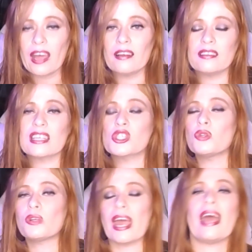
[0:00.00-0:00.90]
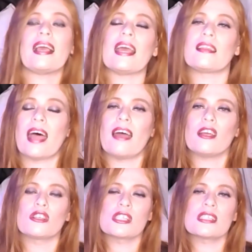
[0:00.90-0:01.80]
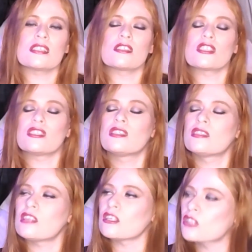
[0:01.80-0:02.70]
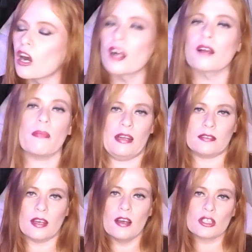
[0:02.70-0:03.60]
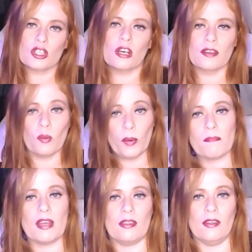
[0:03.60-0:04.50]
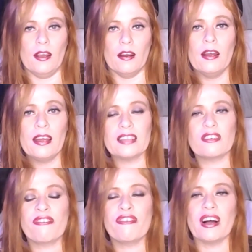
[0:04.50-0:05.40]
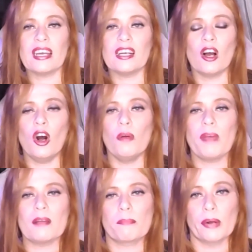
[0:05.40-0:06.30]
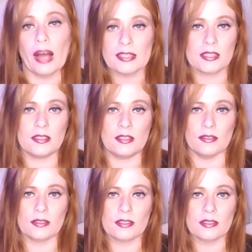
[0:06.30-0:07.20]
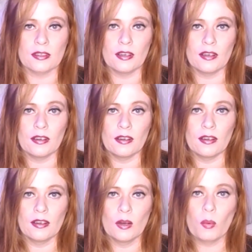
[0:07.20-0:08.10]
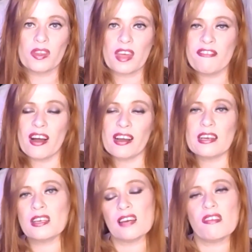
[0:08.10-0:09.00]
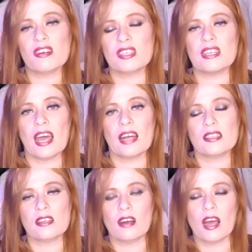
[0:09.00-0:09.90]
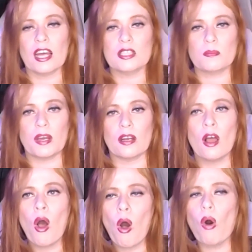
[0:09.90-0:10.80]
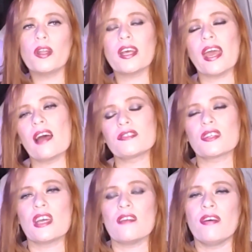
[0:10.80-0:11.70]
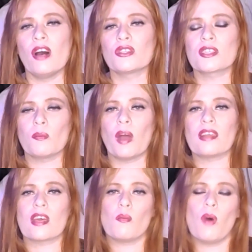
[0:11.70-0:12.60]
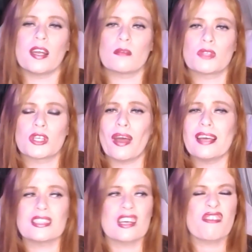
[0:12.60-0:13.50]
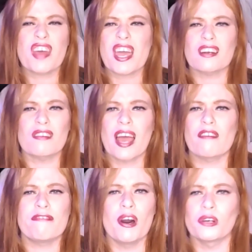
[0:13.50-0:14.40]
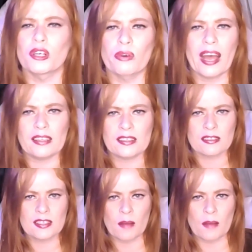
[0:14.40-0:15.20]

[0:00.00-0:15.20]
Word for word: And since you can't get that, you're just determined to turn the women there into fucking homemade prostitutes. where they fucking give their snatch to their husband only after he votes the way they want him to, as if they don't have voter rights or